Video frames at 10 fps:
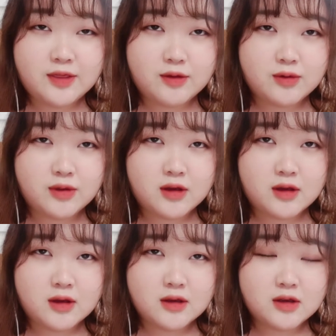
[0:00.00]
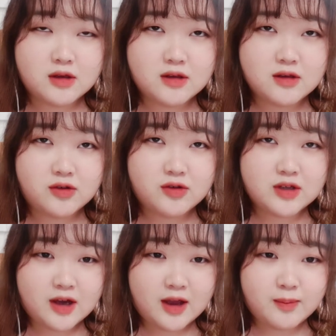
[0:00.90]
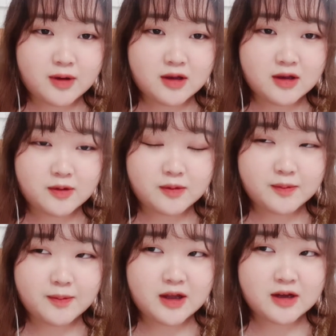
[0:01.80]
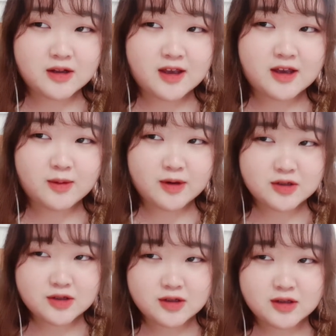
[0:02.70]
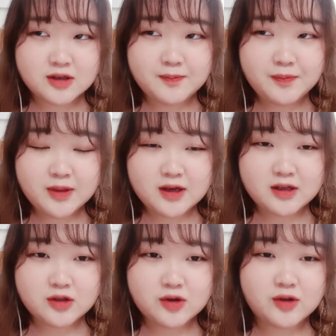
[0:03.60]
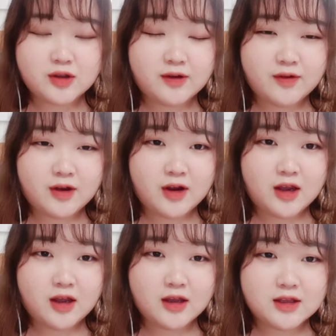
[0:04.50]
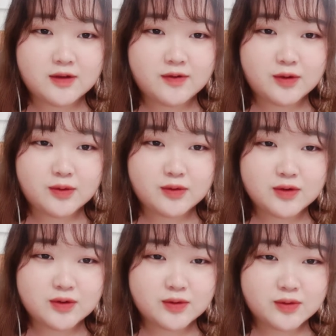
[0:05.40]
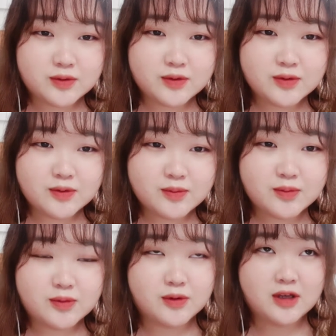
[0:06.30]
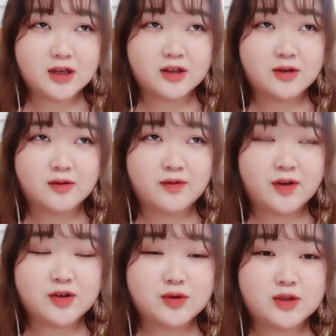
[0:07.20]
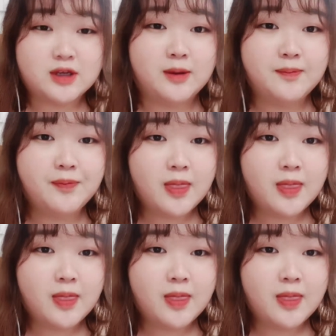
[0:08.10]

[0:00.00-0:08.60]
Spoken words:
through the user guide, but the animation kind of turned out very difficult to put in a very short time.